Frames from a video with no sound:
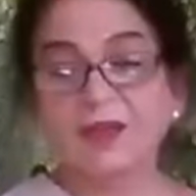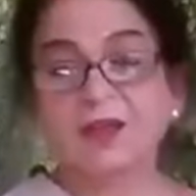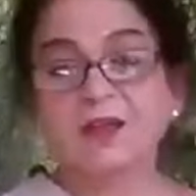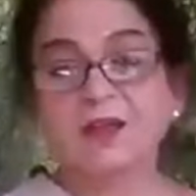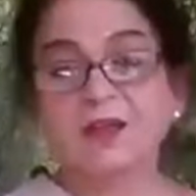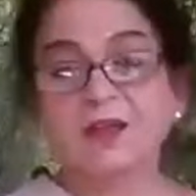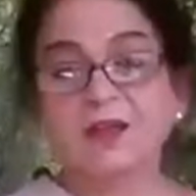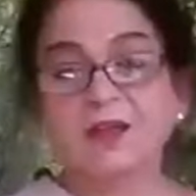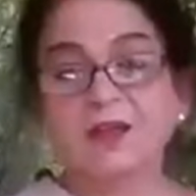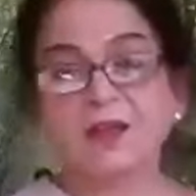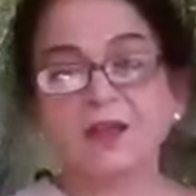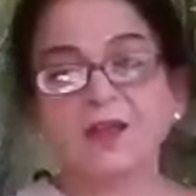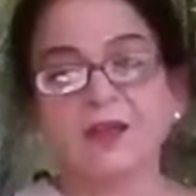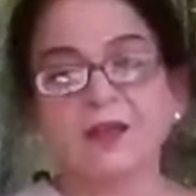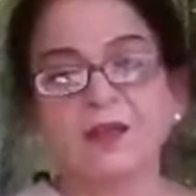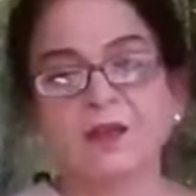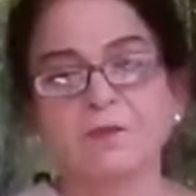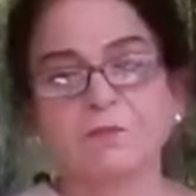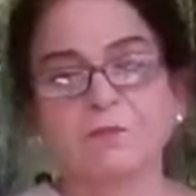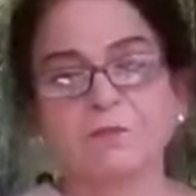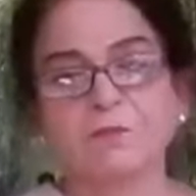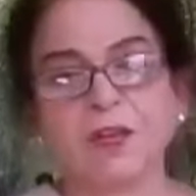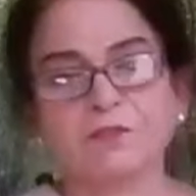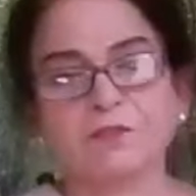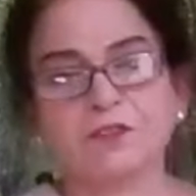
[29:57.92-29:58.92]
We have
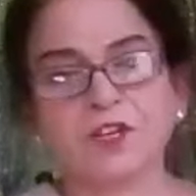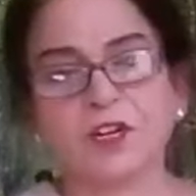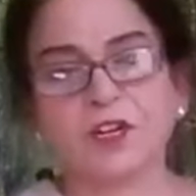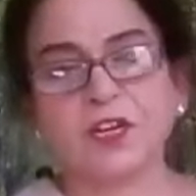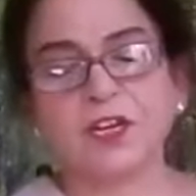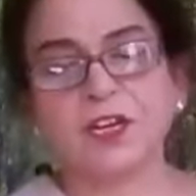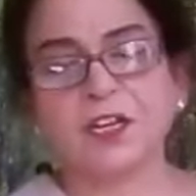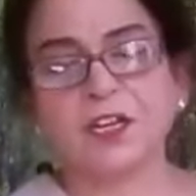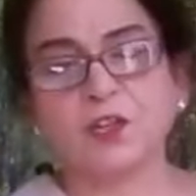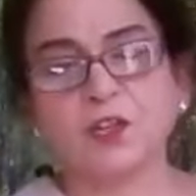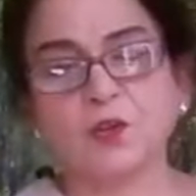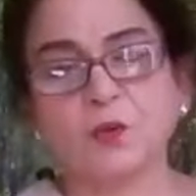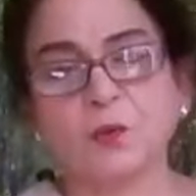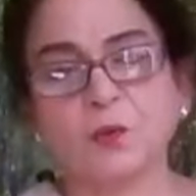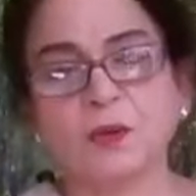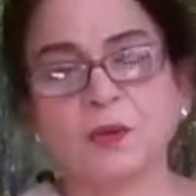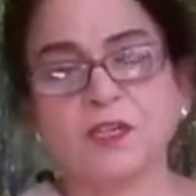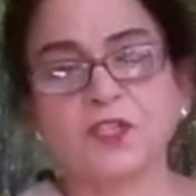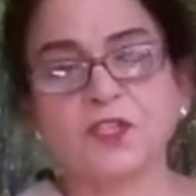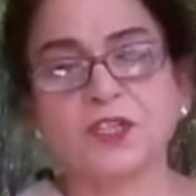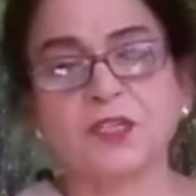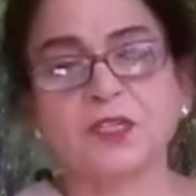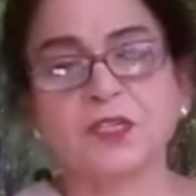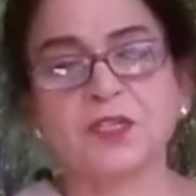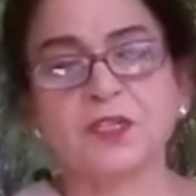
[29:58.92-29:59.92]
studied in the
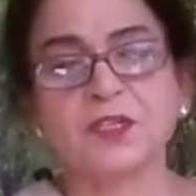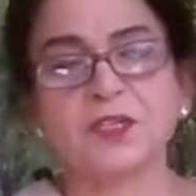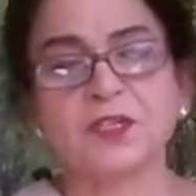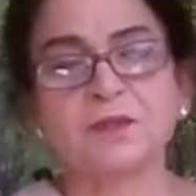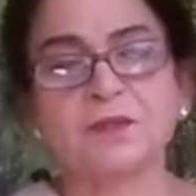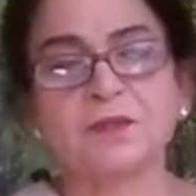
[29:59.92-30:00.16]
Upanishads